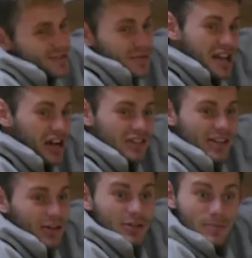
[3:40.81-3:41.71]
Should we
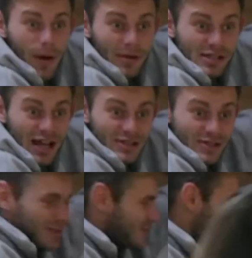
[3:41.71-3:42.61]
touch the doors while we
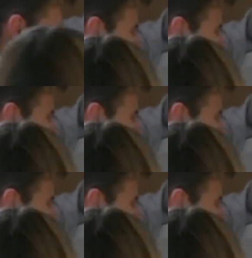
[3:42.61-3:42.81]
attach the doors?